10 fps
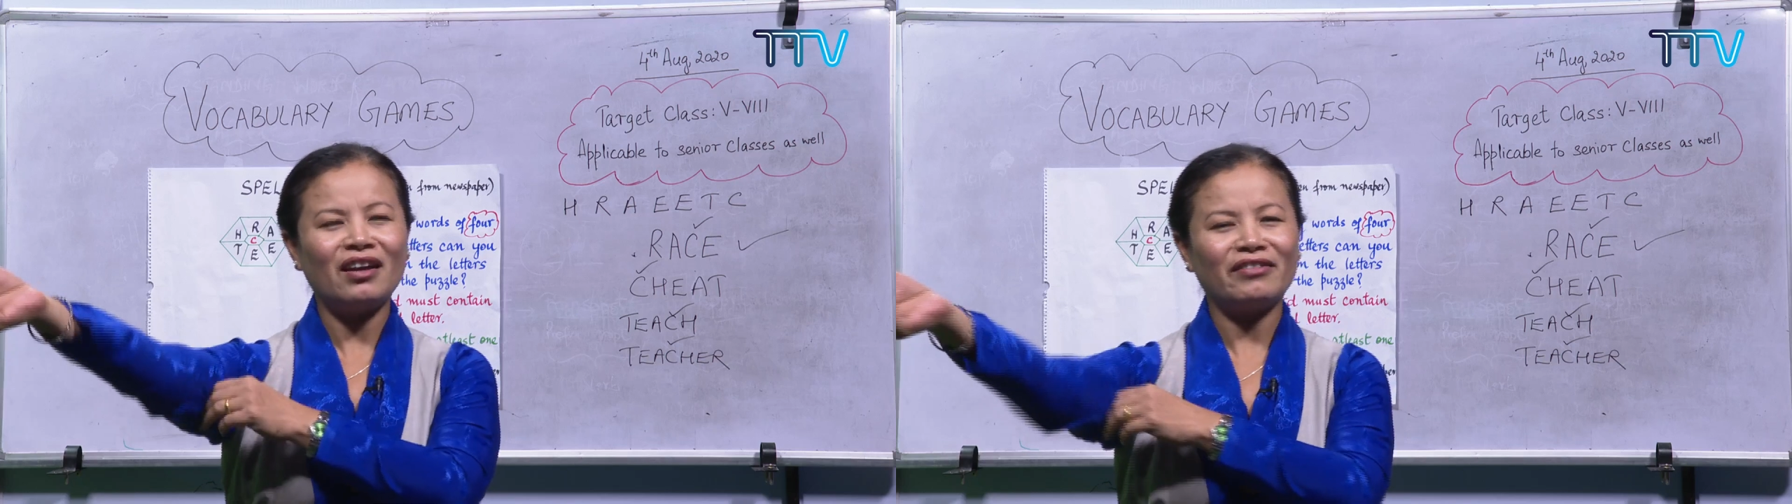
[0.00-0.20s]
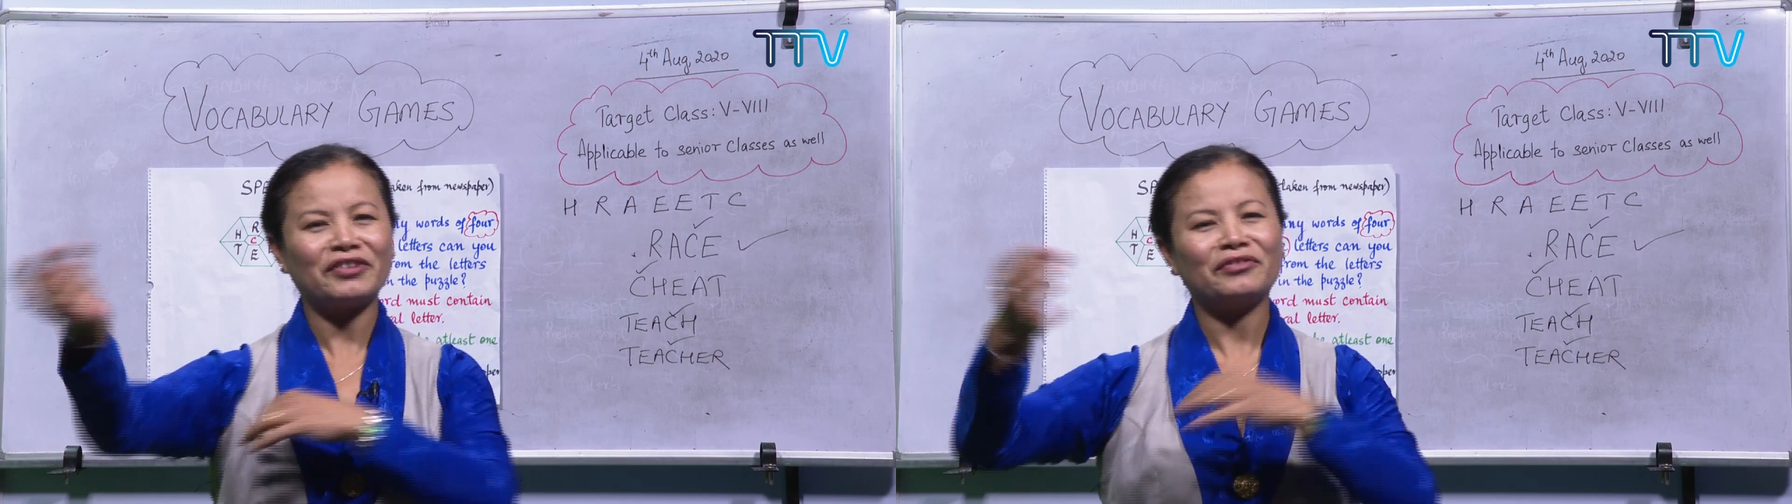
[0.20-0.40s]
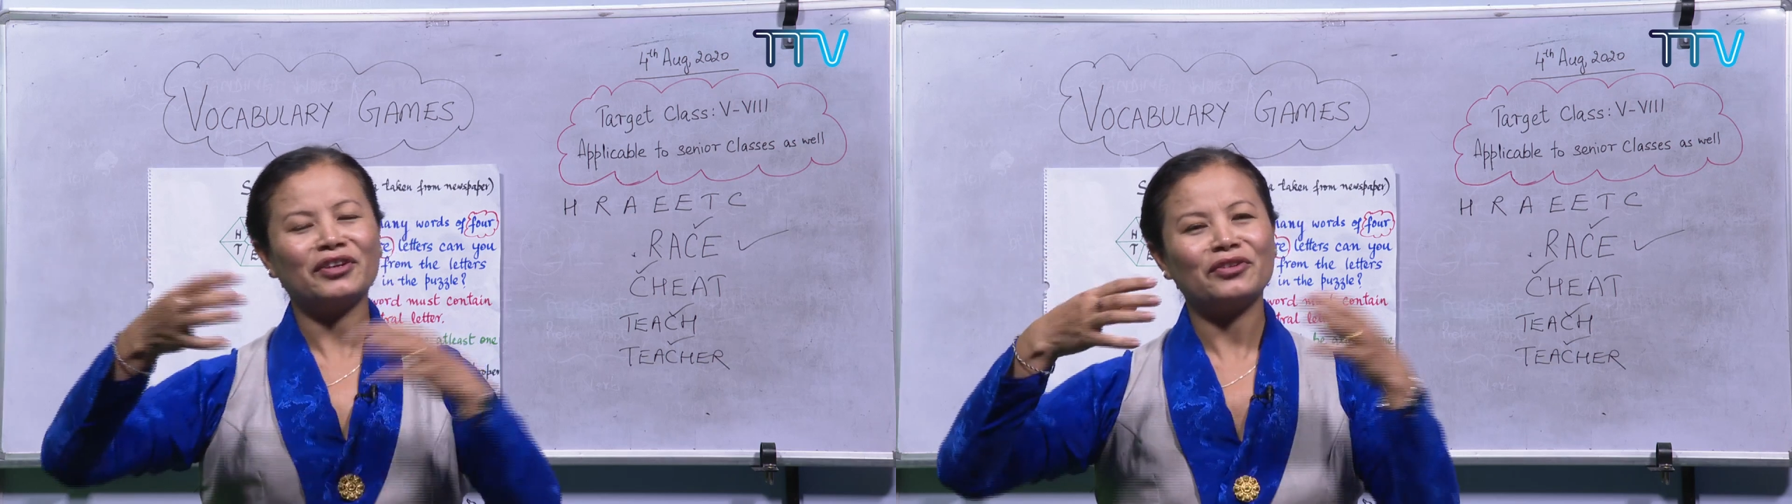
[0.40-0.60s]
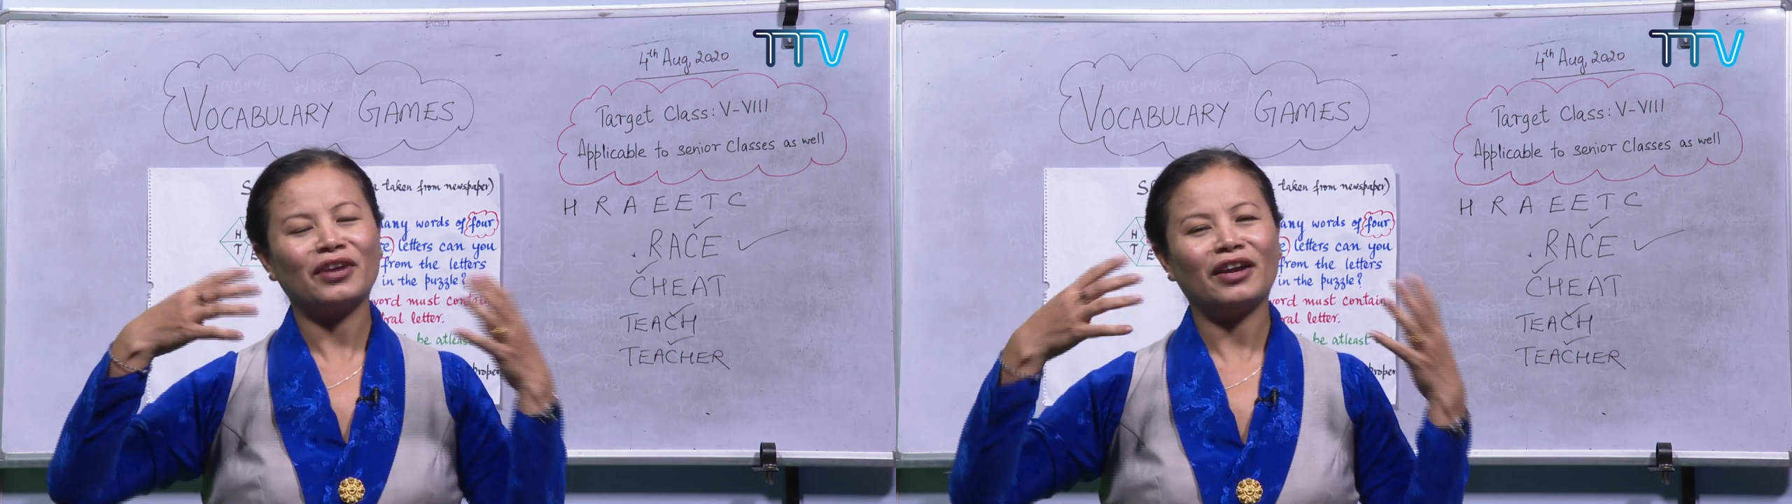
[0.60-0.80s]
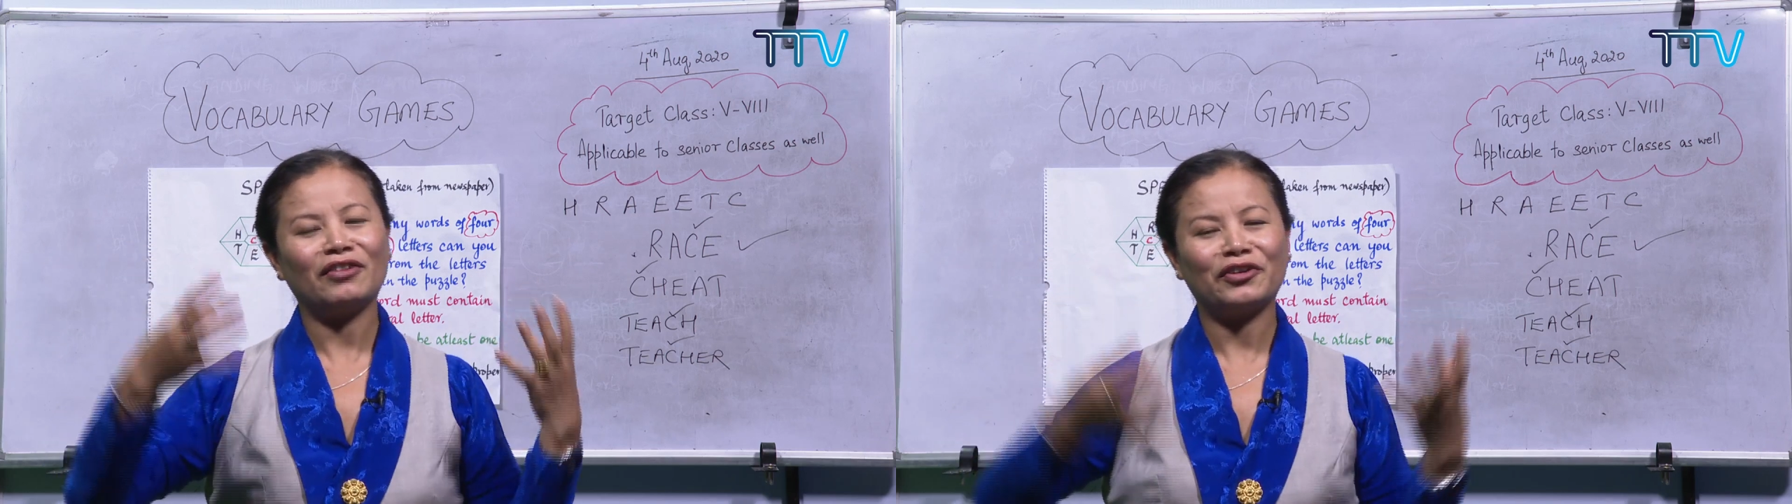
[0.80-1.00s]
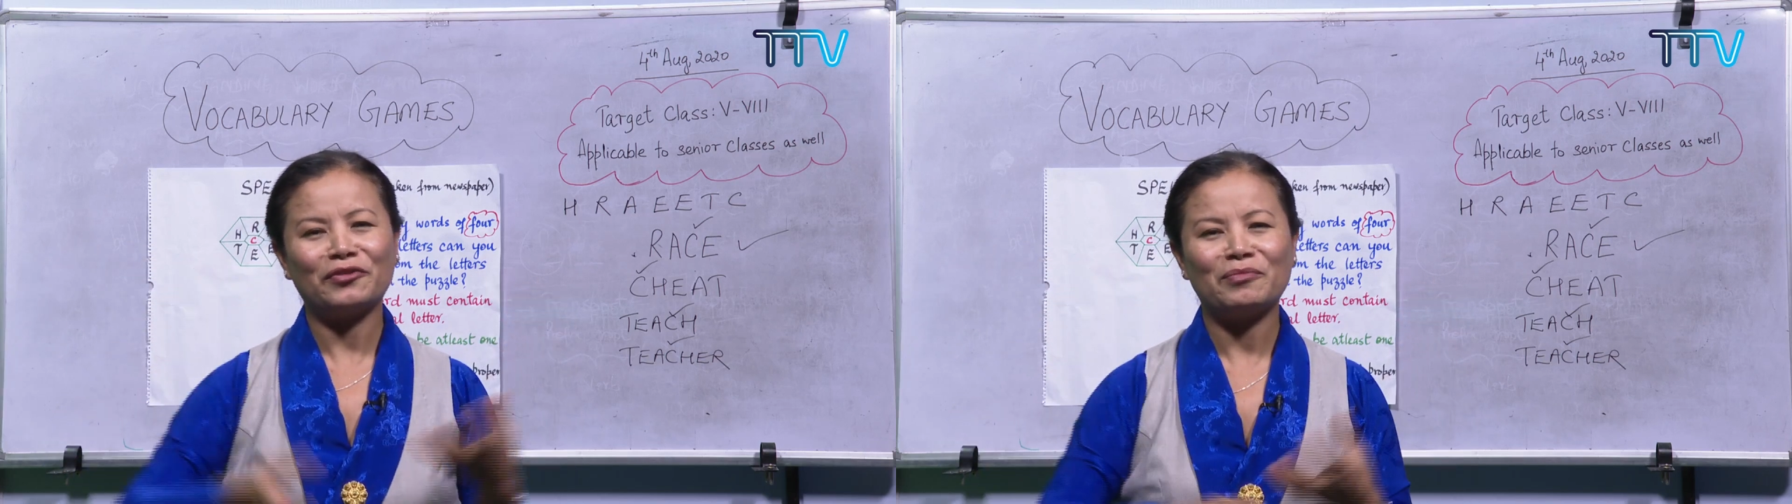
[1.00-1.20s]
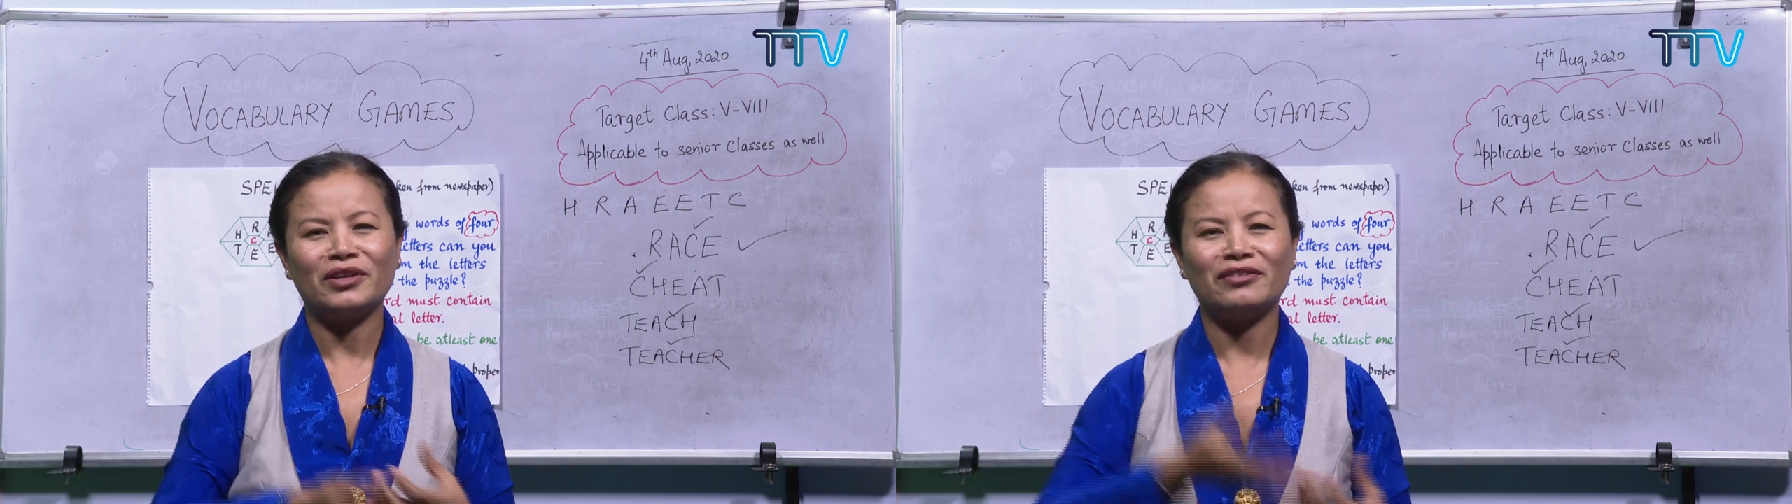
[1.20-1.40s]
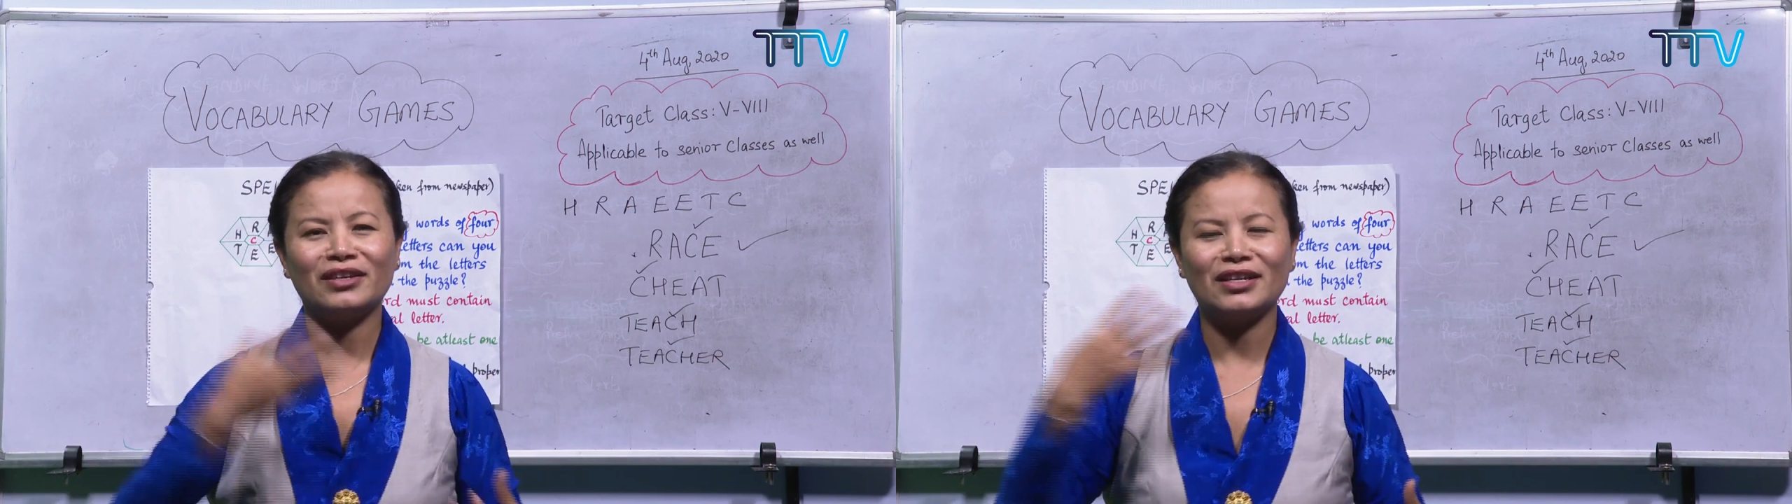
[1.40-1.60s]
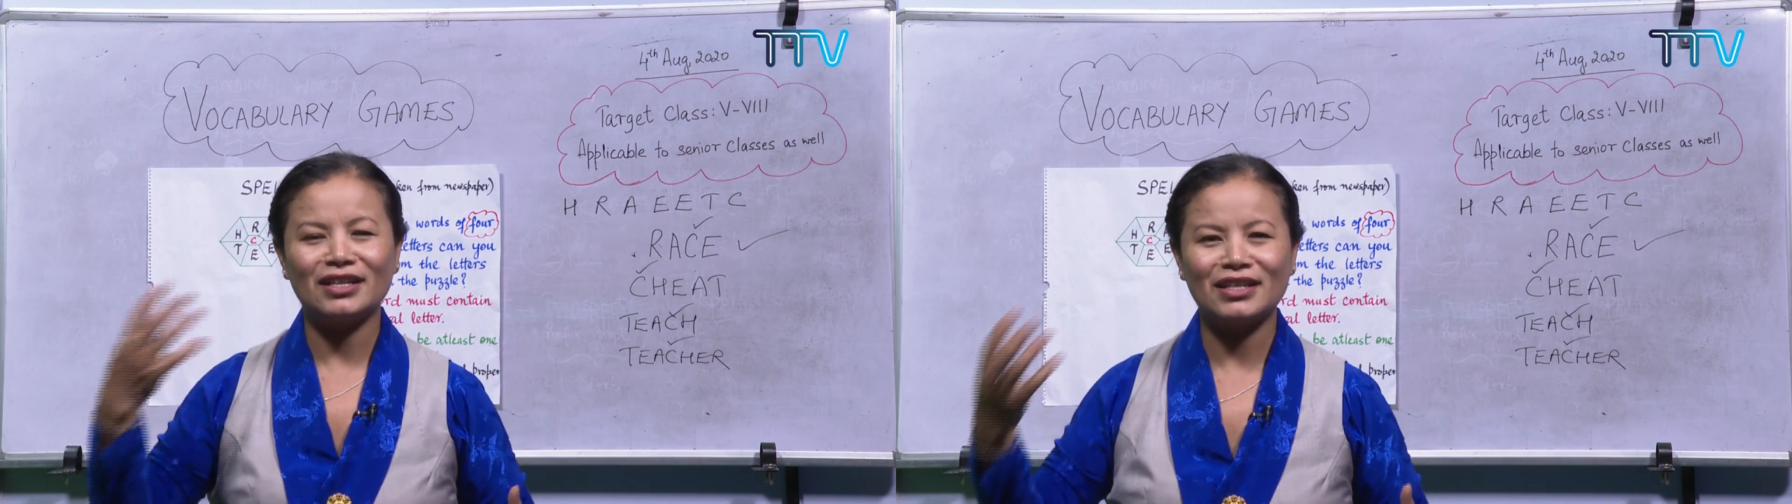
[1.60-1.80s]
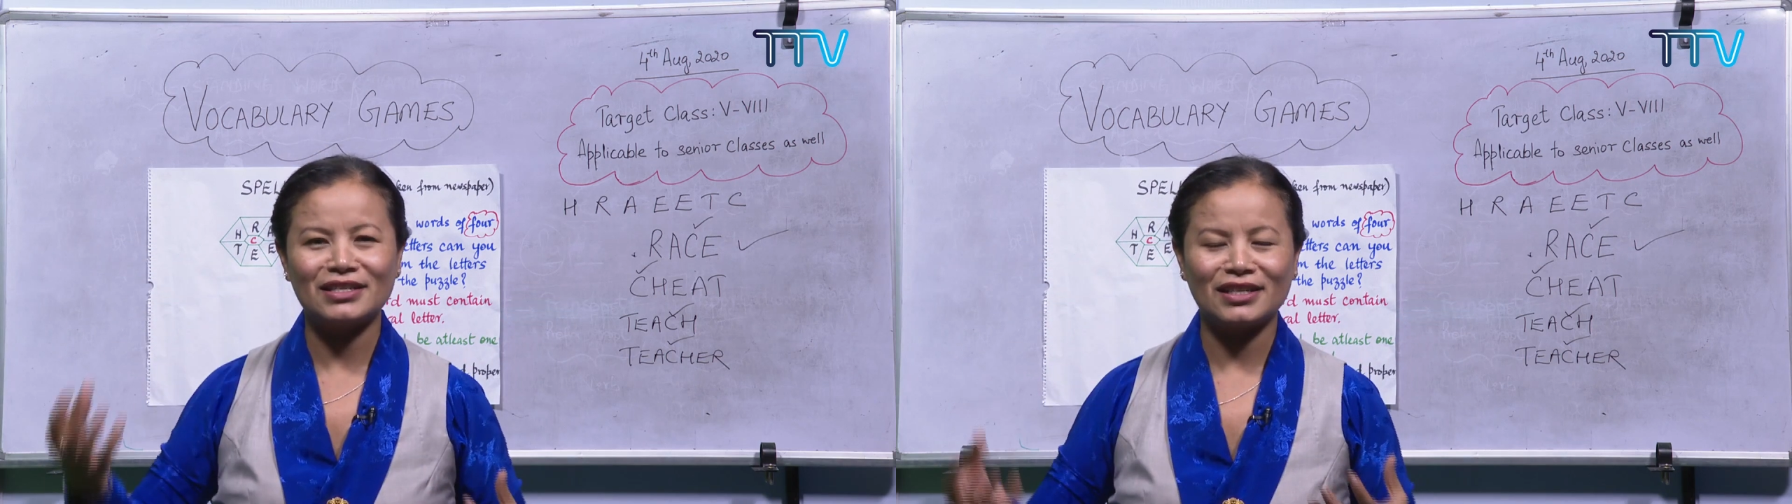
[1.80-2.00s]
river, you have a lot of
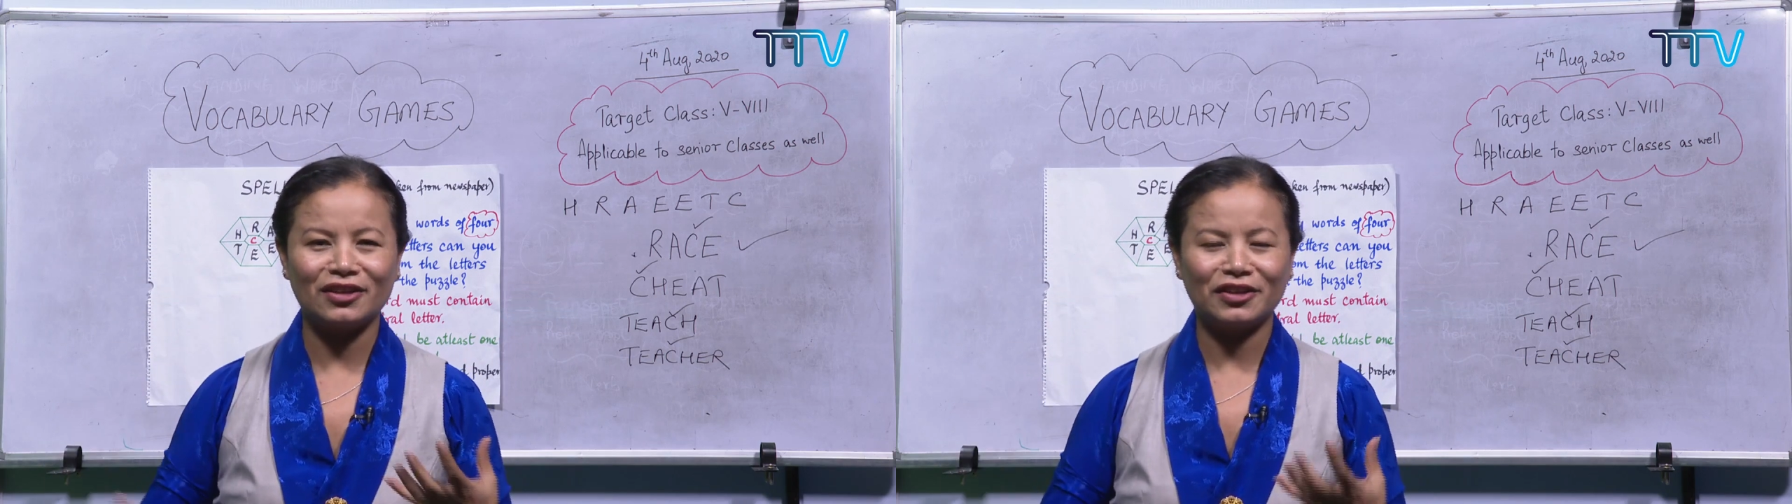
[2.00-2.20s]
minerals and a